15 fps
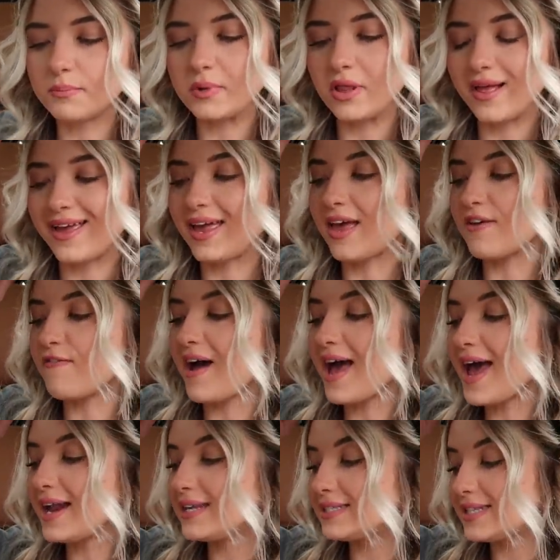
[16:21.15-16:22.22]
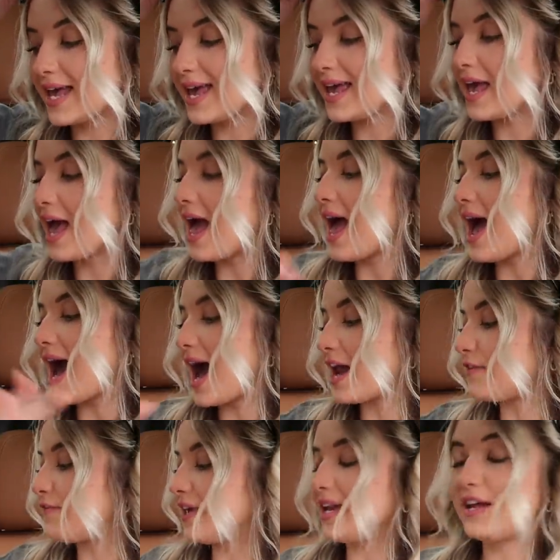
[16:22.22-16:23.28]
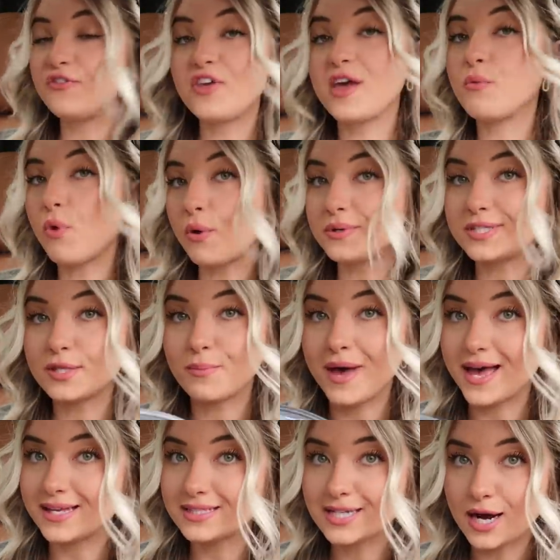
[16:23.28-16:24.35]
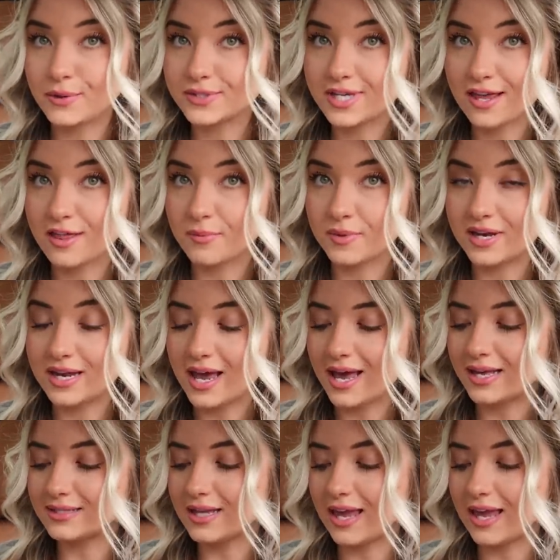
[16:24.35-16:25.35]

but like if I had to say out of anything what was the best, I would say the beignets.